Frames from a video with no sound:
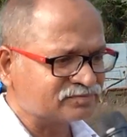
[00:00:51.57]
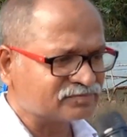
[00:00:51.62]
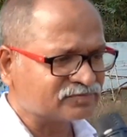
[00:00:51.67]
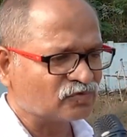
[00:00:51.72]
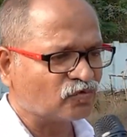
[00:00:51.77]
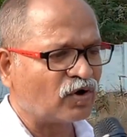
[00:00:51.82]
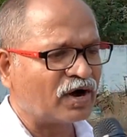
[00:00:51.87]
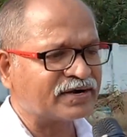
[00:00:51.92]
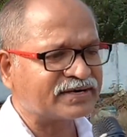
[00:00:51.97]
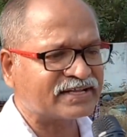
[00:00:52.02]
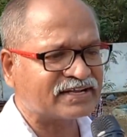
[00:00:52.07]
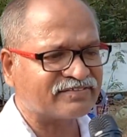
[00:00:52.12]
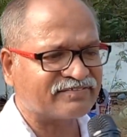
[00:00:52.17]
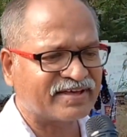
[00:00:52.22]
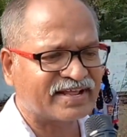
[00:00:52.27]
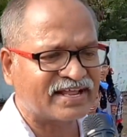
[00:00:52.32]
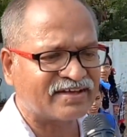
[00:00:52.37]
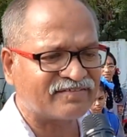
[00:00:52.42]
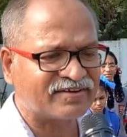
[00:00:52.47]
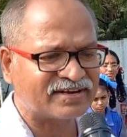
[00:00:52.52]
water
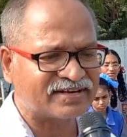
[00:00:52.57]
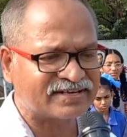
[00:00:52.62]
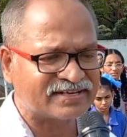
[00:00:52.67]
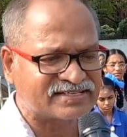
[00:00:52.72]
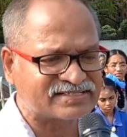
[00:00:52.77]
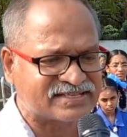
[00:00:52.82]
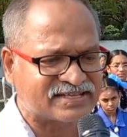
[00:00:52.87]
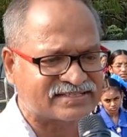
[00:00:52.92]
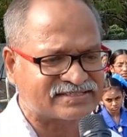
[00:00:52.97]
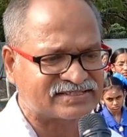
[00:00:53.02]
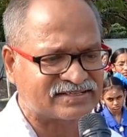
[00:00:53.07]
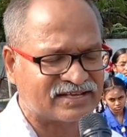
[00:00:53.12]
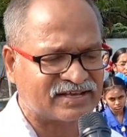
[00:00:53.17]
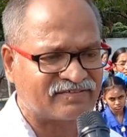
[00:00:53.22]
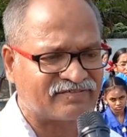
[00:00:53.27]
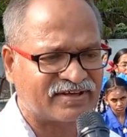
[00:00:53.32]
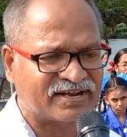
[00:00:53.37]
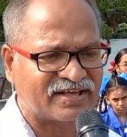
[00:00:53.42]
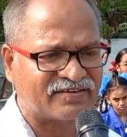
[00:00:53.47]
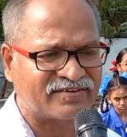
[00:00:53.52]
whenever it
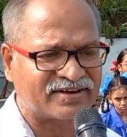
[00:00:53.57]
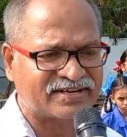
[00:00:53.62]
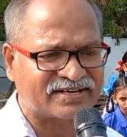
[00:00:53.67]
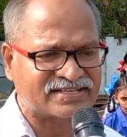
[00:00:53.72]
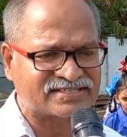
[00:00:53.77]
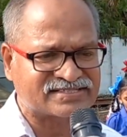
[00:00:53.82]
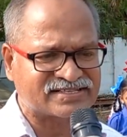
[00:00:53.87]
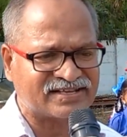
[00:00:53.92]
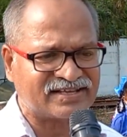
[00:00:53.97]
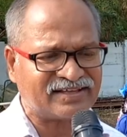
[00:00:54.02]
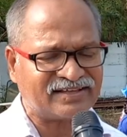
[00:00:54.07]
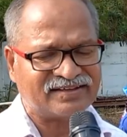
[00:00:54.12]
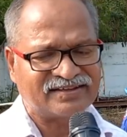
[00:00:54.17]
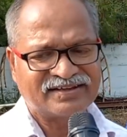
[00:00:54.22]
is